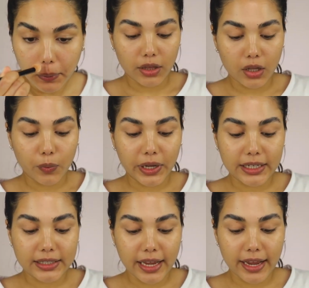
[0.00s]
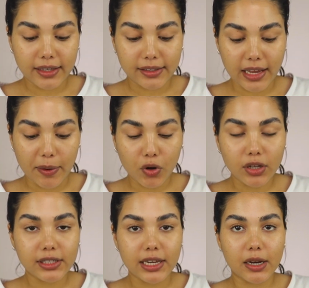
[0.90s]
And then we're going to take the same
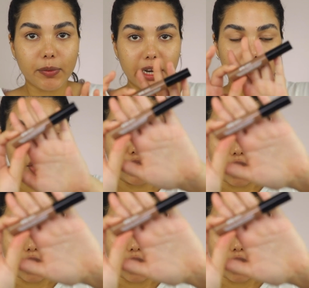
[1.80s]
concealer but in a